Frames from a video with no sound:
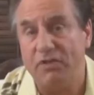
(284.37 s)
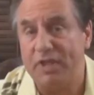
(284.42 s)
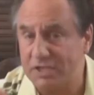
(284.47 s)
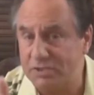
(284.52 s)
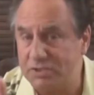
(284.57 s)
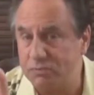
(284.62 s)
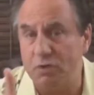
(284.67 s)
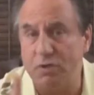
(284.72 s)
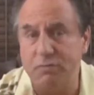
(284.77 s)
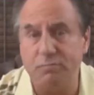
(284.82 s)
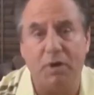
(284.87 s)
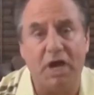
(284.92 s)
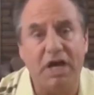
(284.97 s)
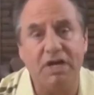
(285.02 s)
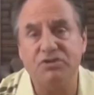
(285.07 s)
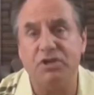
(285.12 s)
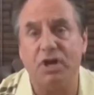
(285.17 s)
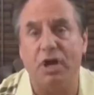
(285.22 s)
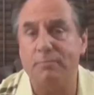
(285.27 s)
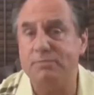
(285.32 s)
That's what
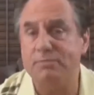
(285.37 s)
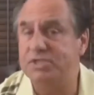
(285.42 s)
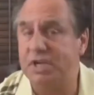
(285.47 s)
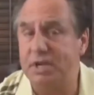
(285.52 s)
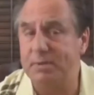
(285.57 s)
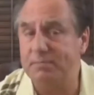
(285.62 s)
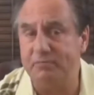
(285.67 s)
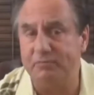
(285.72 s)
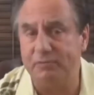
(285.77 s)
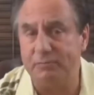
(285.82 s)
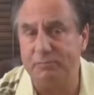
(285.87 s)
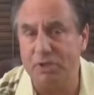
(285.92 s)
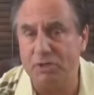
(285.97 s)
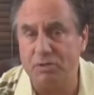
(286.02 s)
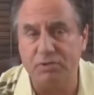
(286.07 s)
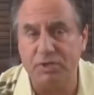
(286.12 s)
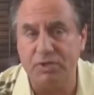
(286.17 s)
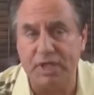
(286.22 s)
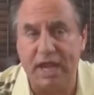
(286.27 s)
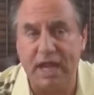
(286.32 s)
my job is to keep you from
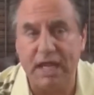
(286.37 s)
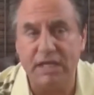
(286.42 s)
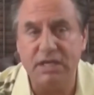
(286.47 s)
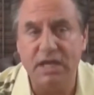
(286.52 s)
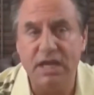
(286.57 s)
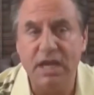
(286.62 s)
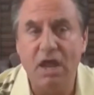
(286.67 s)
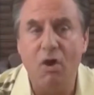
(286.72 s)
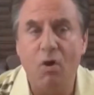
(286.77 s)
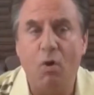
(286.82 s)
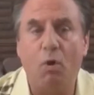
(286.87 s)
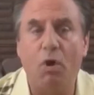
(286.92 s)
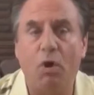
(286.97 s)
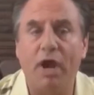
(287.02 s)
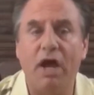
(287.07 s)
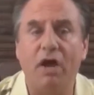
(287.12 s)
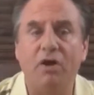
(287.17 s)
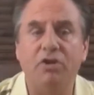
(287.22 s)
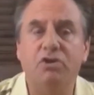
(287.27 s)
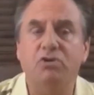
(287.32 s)
doing that, or
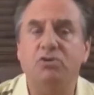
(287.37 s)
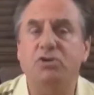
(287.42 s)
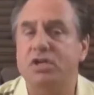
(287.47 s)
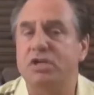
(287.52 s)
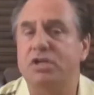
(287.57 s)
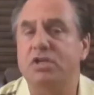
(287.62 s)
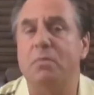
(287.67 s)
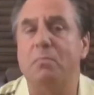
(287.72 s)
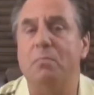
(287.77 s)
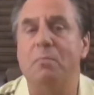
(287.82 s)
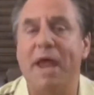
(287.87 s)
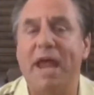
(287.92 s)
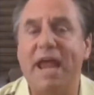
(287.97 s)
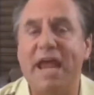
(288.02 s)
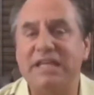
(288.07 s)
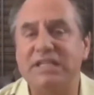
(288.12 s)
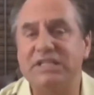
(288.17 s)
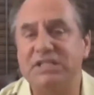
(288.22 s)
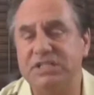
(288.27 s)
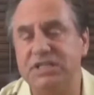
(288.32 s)
how you can
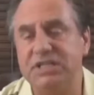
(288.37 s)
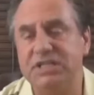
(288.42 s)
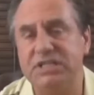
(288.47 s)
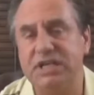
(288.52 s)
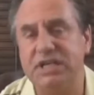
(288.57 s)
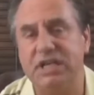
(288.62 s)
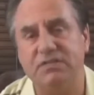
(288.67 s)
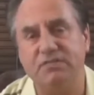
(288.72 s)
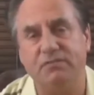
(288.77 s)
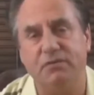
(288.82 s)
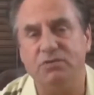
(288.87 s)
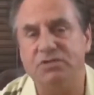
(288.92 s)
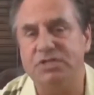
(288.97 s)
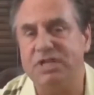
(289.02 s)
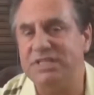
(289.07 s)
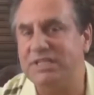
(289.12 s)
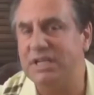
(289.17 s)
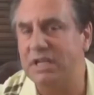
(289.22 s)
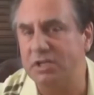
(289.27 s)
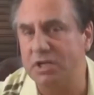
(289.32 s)
command success. Folks,
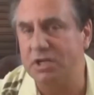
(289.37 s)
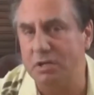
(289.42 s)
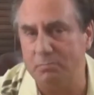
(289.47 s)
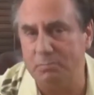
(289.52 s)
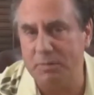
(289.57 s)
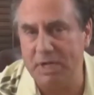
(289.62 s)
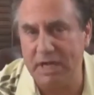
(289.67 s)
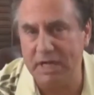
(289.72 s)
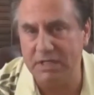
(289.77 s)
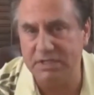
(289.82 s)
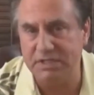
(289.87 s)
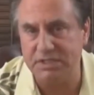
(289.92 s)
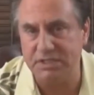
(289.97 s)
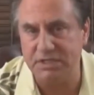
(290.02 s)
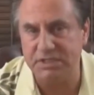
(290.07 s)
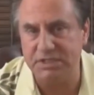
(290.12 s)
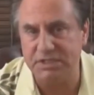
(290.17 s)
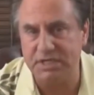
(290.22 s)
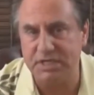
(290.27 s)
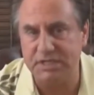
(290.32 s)
I said command
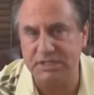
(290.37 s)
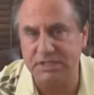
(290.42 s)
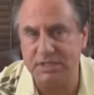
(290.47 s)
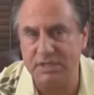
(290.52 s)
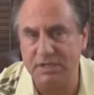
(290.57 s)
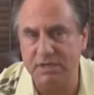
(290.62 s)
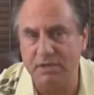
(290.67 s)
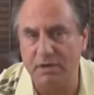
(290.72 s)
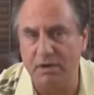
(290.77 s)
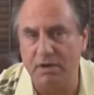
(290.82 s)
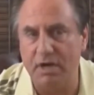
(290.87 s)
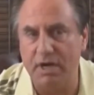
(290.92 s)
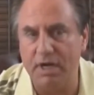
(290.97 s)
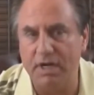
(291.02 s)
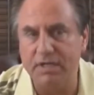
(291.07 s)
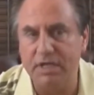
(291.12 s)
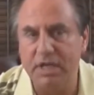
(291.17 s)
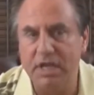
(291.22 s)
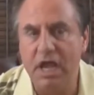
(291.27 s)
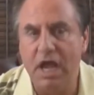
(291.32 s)
success, all
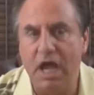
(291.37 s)
right?